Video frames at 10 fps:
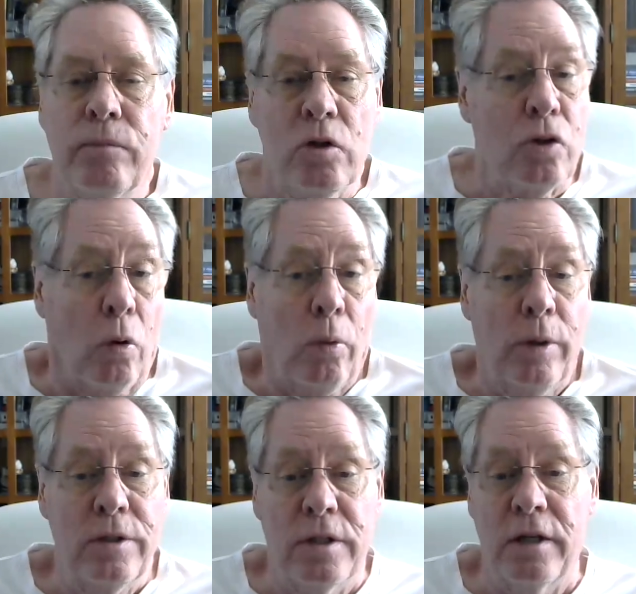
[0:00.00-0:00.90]

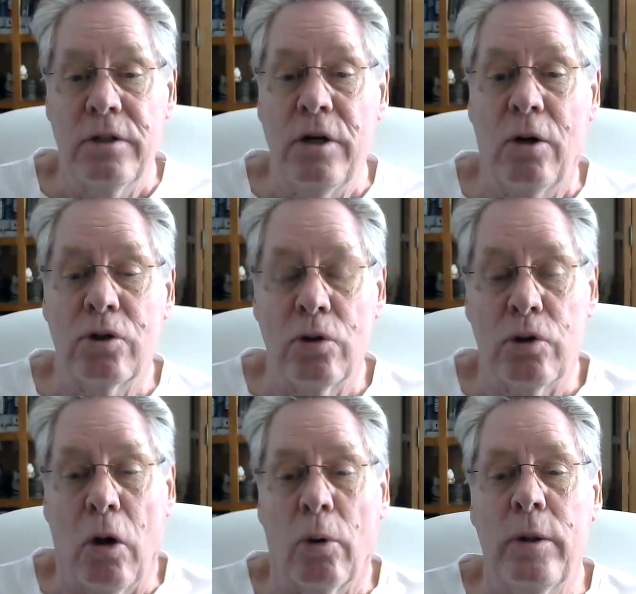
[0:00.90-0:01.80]
SolarWinds didn't know. So
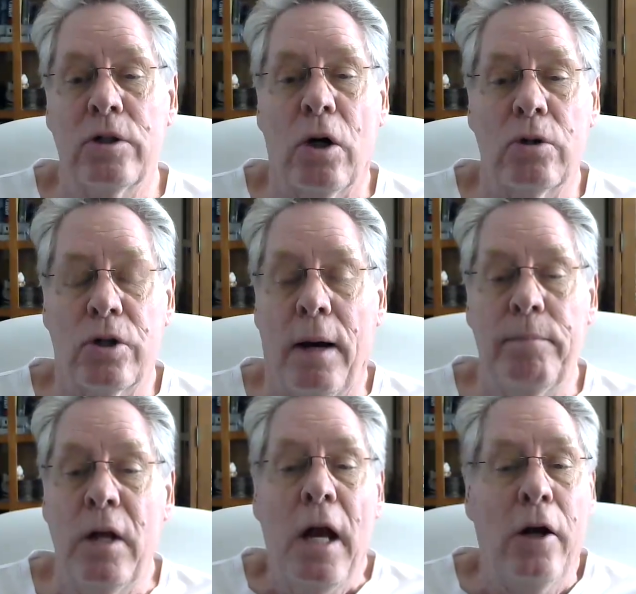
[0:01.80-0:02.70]
SolarWinds goes
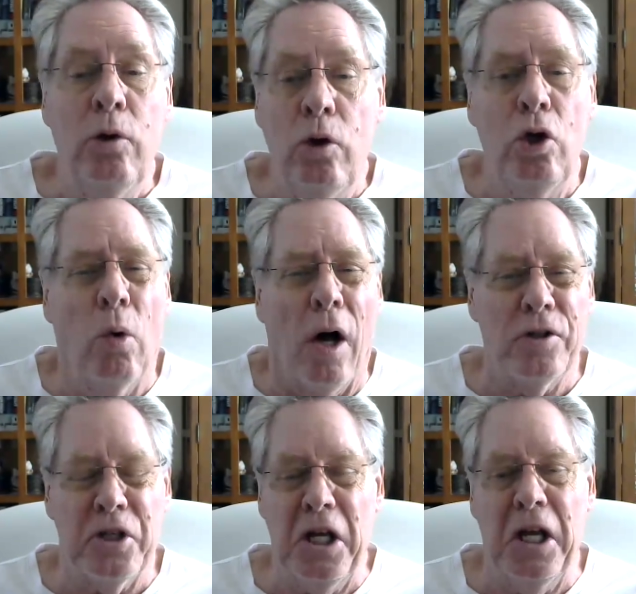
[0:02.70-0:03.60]
up, and you all
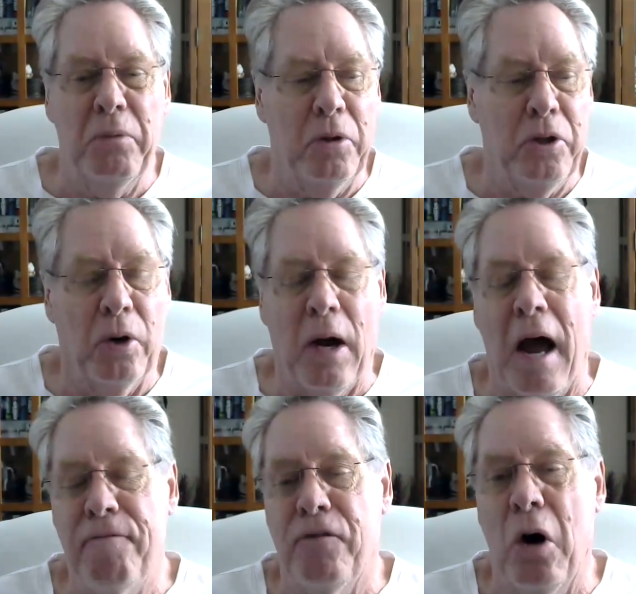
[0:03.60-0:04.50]
see it with your
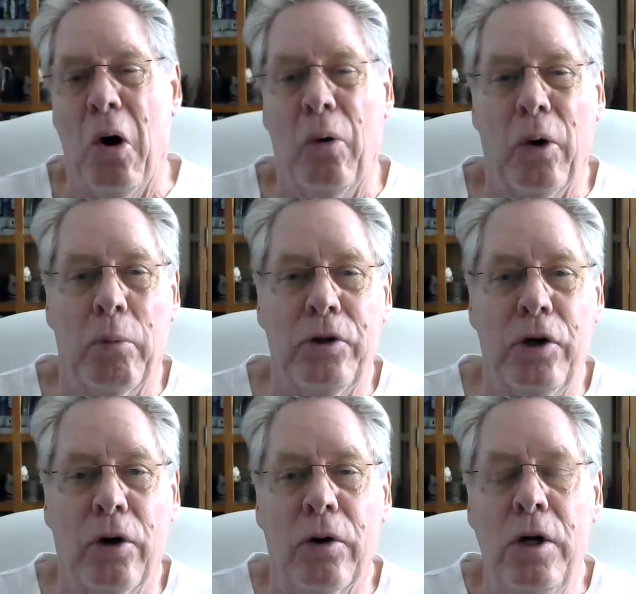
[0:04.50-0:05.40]
iPhone or with
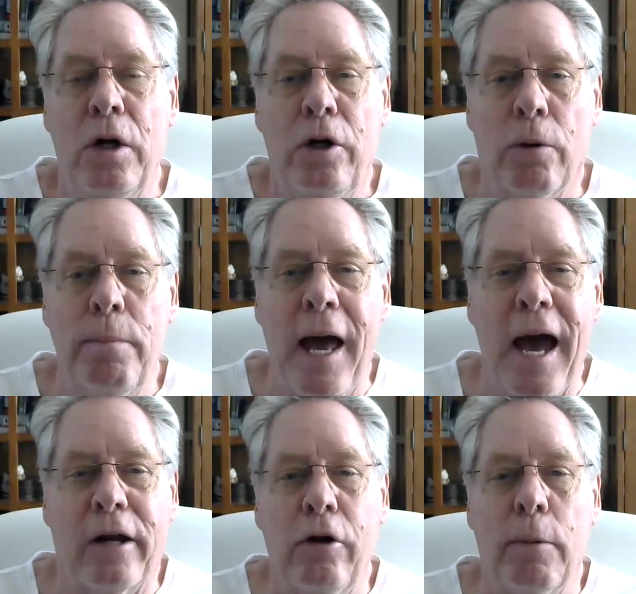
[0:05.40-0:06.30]
your
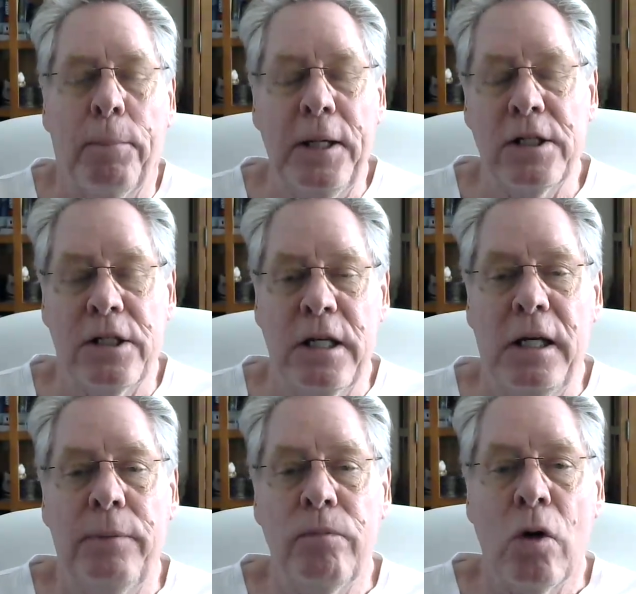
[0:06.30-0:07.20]
Mac or your
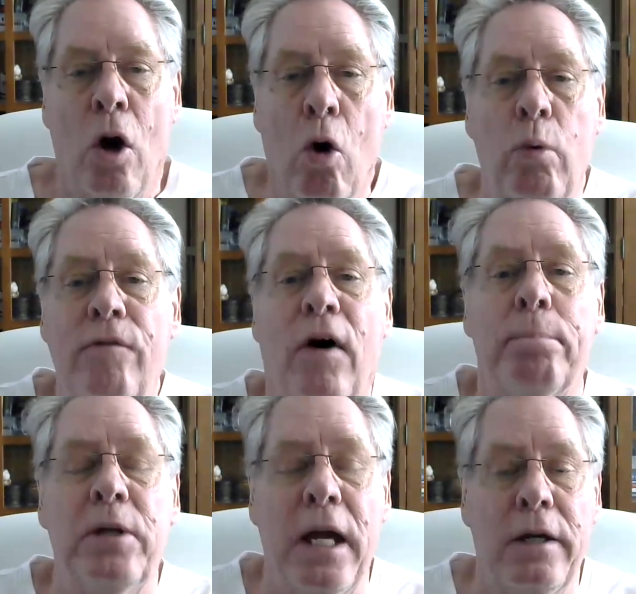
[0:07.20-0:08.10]
PC. Oh, we've
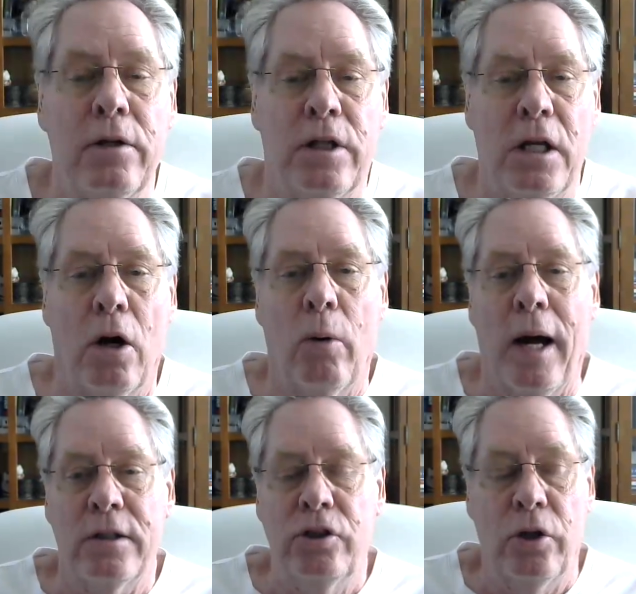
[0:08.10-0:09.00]
updated the
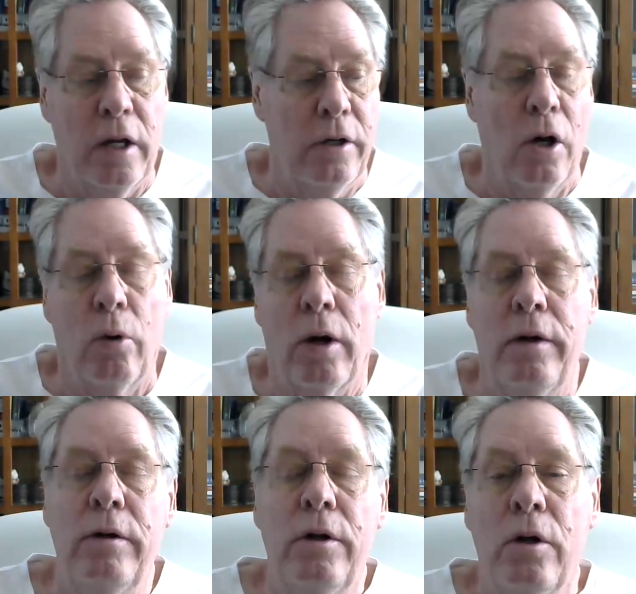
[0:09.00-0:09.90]
OS. You get a
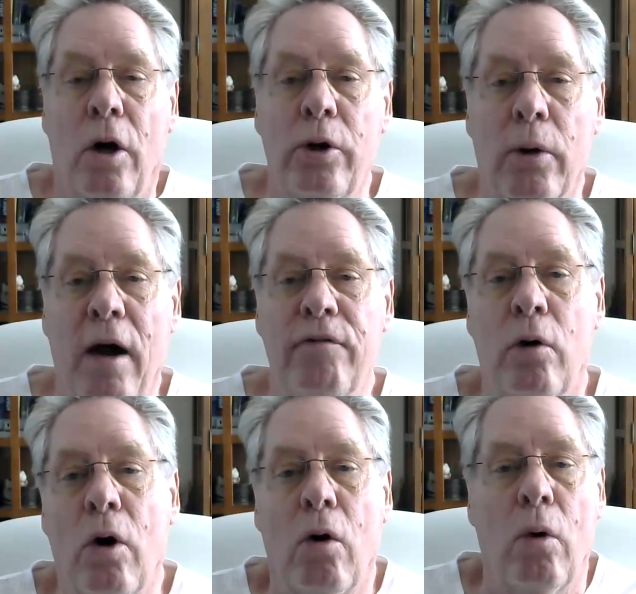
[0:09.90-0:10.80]
note on your
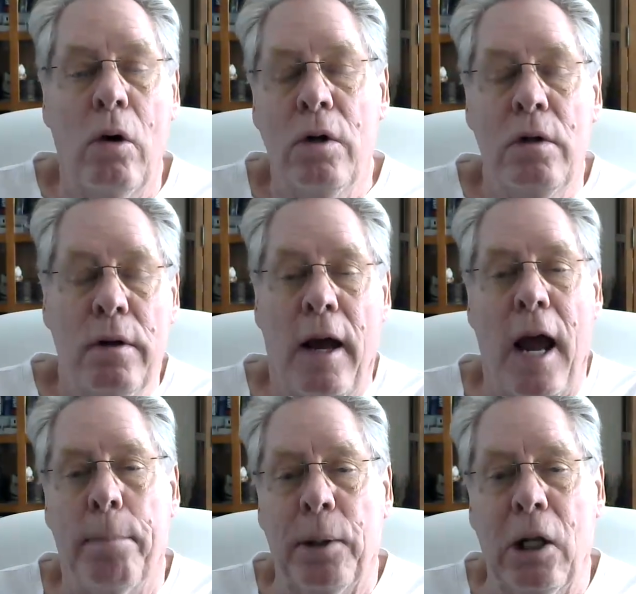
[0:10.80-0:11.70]
iPhone. Oh,
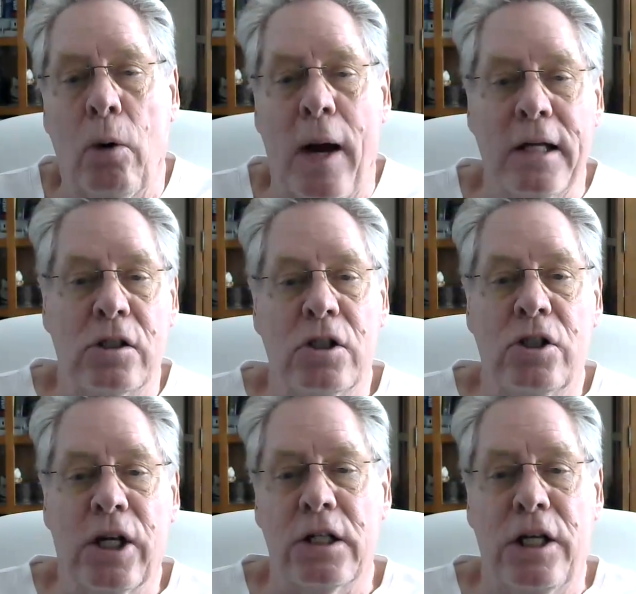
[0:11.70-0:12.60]
Apple
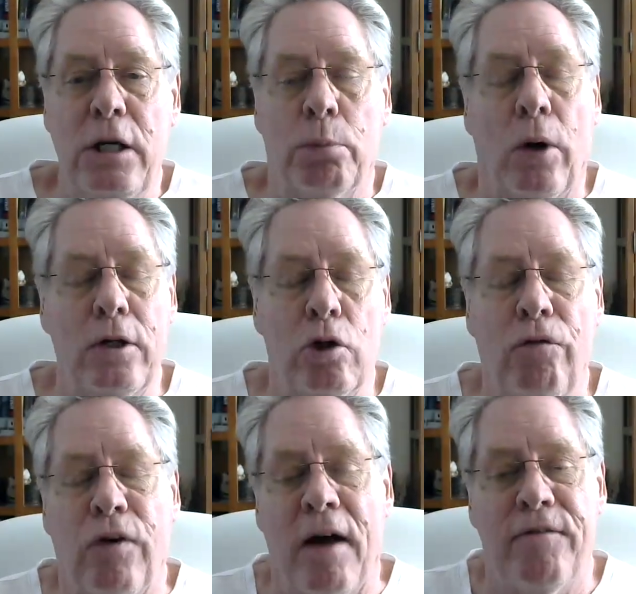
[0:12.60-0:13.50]
OS
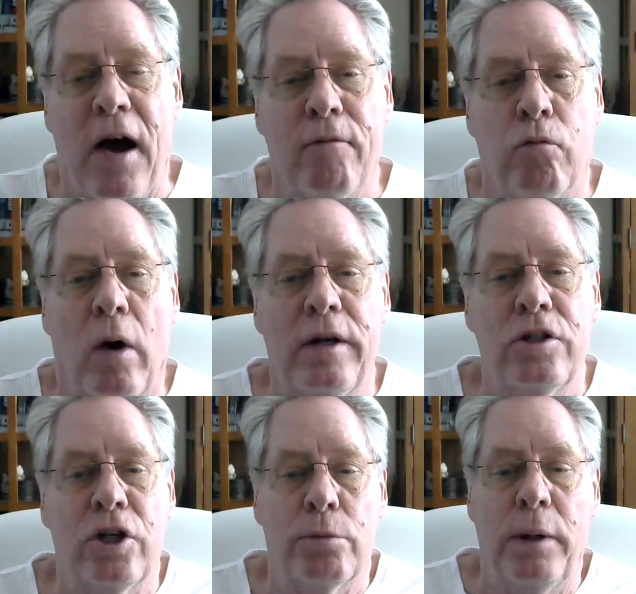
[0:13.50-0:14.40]
16.2551
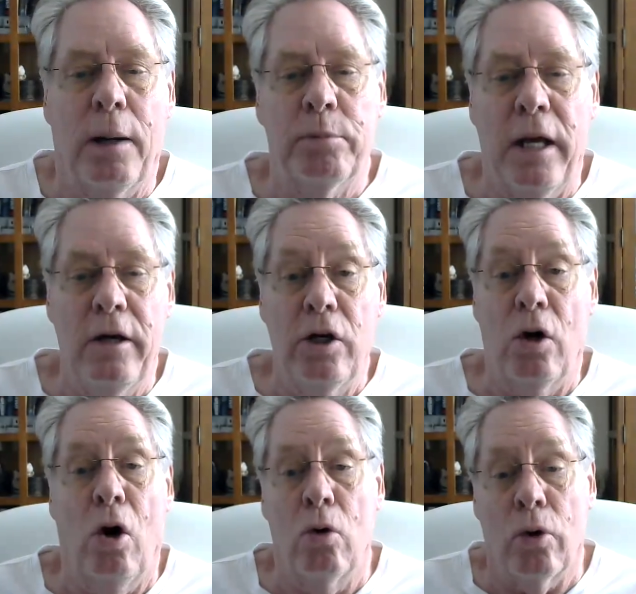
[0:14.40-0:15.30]
has just been updated. You
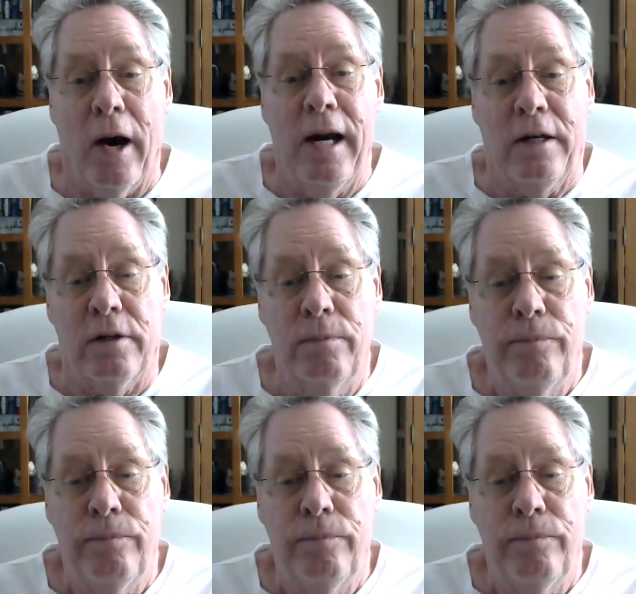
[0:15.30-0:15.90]
go, oh, great.